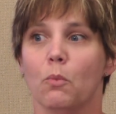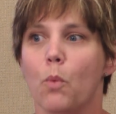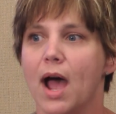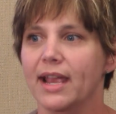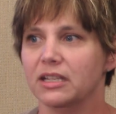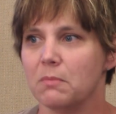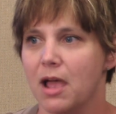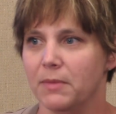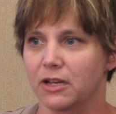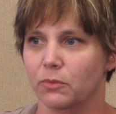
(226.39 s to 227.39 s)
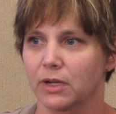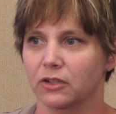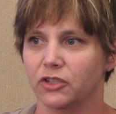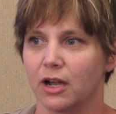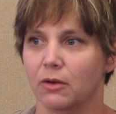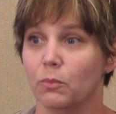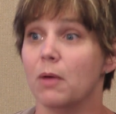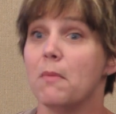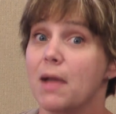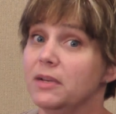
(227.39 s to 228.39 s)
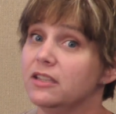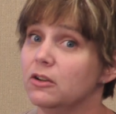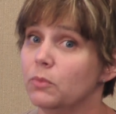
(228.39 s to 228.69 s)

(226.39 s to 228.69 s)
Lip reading: Why is mommy in a wheelchair? Well, mommy's in